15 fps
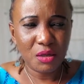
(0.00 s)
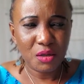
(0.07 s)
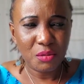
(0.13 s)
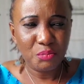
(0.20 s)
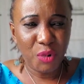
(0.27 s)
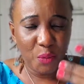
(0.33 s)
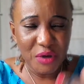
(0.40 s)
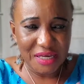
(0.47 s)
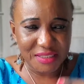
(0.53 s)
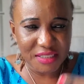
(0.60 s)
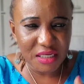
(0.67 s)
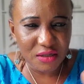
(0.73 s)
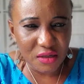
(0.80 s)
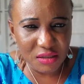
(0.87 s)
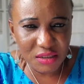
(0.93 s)
But we are
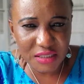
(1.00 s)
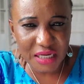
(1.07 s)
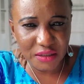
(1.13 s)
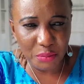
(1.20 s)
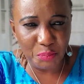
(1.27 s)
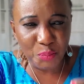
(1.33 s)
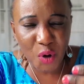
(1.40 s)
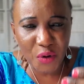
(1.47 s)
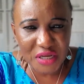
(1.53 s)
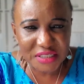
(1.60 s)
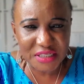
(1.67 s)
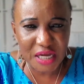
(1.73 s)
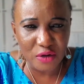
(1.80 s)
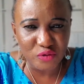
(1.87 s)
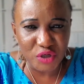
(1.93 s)
still considered the
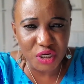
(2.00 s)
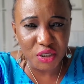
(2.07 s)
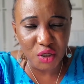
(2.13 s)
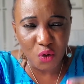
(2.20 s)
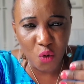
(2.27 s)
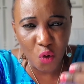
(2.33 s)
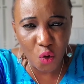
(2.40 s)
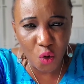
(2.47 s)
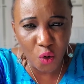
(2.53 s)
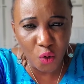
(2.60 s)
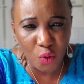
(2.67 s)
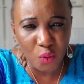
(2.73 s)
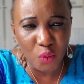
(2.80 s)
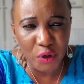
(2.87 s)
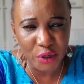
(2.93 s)
poorest country in the
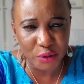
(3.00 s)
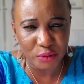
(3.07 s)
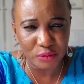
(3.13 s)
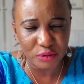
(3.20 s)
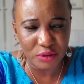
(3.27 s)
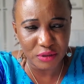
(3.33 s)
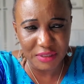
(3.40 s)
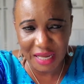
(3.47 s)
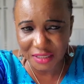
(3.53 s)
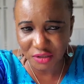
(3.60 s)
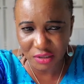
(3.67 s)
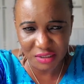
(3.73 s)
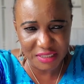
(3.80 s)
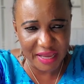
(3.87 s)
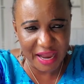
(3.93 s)
whole world, not
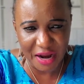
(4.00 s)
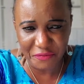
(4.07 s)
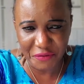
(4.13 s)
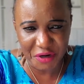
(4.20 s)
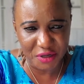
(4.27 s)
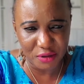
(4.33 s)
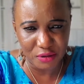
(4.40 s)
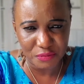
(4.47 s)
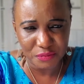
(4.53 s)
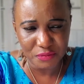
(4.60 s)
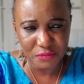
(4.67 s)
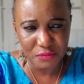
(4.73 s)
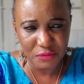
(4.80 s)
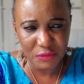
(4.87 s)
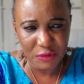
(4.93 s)
just Africa.
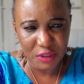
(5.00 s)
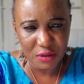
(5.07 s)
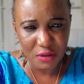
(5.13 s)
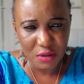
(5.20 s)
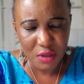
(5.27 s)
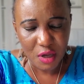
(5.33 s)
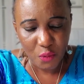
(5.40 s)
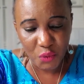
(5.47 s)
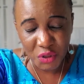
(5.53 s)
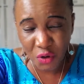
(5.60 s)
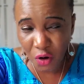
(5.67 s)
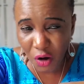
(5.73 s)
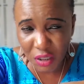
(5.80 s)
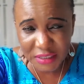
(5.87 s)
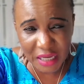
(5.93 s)
With
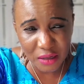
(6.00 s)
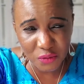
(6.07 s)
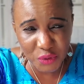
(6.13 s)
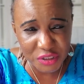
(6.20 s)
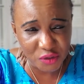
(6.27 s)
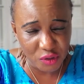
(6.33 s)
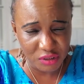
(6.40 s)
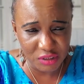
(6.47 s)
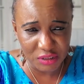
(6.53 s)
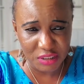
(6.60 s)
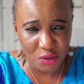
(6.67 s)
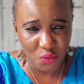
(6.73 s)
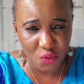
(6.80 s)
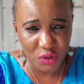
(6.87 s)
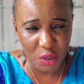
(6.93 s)
all the resources
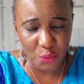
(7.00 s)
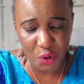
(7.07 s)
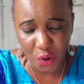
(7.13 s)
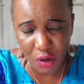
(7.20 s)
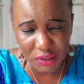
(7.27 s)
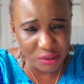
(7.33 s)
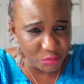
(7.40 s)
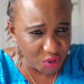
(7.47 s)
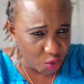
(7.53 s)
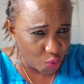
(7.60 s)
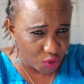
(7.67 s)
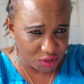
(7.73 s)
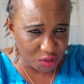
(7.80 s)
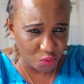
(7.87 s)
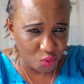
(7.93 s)
that we'll get, with all the
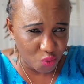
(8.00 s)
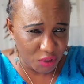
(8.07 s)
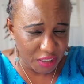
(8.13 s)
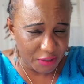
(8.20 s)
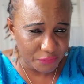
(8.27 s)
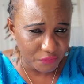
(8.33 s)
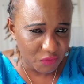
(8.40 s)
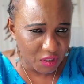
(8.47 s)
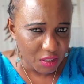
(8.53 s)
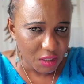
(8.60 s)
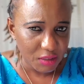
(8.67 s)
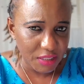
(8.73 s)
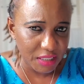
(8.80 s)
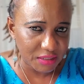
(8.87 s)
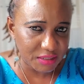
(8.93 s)
minerals that we'll get,
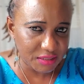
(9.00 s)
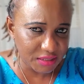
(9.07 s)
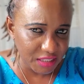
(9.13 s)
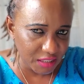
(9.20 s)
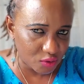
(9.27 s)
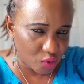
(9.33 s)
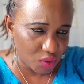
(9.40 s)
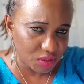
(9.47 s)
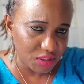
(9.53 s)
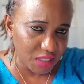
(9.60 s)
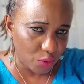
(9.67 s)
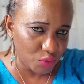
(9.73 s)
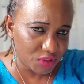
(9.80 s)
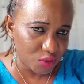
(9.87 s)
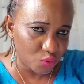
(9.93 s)
then still consider
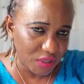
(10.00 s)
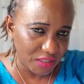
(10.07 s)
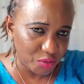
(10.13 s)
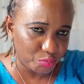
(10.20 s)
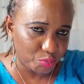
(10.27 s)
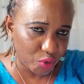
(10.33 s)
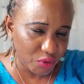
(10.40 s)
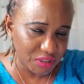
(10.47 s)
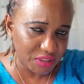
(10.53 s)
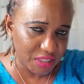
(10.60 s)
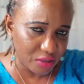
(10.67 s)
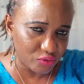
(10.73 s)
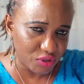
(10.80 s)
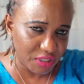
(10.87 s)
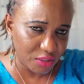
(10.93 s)
we say we are the poorest
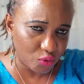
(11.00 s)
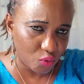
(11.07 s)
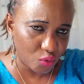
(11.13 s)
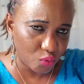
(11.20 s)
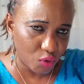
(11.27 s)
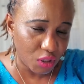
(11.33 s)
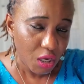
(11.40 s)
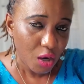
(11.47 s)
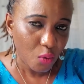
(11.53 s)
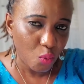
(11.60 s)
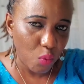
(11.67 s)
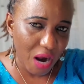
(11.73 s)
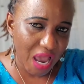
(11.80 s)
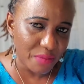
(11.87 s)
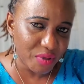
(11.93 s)
country in the whole world.
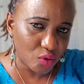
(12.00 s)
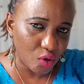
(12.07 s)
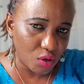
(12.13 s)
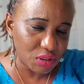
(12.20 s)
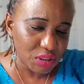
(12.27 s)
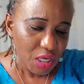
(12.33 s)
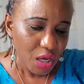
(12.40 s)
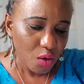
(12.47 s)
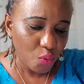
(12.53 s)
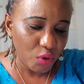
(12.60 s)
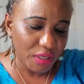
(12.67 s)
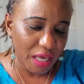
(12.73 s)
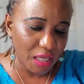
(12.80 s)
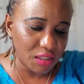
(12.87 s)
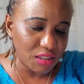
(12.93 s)
Why? Because we
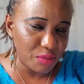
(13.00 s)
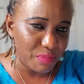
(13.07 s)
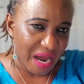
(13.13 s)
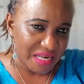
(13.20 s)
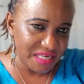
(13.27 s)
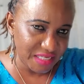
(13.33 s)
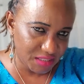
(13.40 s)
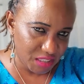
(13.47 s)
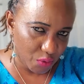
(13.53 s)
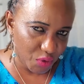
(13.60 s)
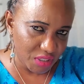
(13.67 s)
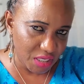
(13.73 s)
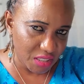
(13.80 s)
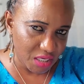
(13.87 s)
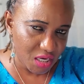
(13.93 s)
get Lebanese then where
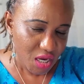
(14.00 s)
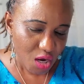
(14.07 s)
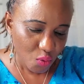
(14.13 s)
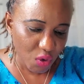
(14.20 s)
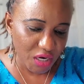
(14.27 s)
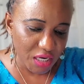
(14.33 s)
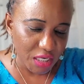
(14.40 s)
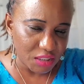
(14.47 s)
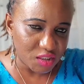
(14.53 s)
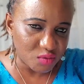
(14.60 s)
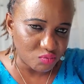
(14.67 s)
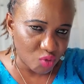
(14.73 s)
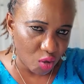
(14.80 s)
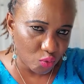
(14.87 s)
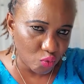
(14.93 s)
they whether they
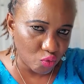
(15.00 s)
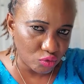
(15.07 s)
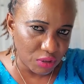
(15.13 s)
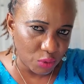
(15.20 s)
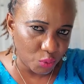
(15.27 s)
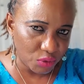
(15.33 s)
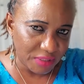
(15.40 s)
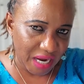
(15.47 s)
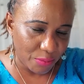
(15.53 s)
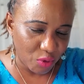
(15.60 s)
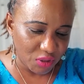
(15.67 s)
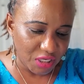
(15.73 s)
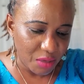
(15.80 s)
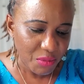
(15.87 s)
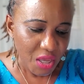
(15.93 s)
smuggle with, with them
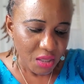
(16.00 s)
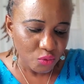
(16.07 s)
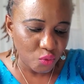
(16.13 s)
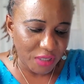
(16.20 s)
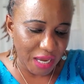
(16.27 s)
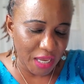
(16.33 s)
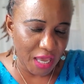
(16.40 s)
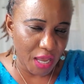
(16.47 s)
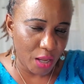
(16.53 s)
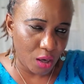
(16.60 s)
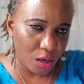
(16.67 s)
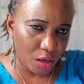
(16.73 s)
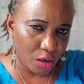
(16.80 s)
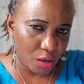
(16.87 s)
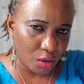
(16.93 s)
on them. We get uh,
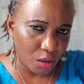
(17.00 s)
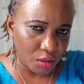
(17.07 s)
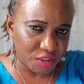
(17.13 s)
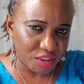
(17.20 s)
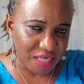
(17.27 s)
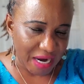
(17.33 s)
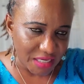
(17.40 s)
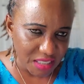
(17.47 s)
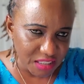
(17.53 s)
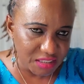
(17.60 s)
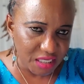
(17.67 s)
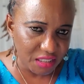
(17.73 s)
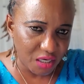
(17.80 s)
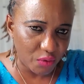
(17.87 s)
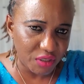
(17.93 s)
uh, uh, uh Chinese
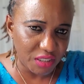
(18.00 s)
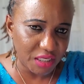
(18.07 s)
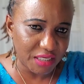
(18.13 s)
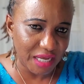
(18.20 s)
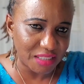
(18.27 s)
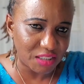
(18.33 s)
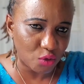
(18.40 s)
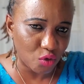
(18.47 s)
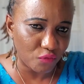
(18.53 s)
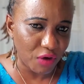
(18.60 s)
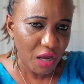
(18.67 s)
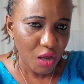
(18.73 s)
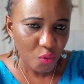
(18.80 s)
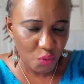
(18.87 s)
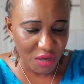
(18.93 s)
then whether they can't take over.
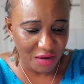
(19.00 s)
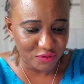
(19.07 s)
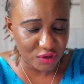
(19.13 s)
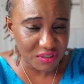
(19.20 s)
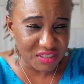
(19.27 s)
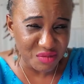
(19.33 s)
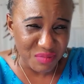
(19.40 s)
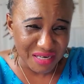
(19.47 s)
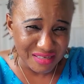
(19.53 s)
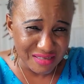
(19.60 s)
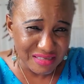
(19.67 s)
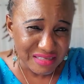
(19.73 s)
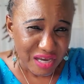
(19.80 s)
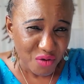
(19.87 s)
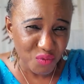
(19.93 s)
We have those Lebanese.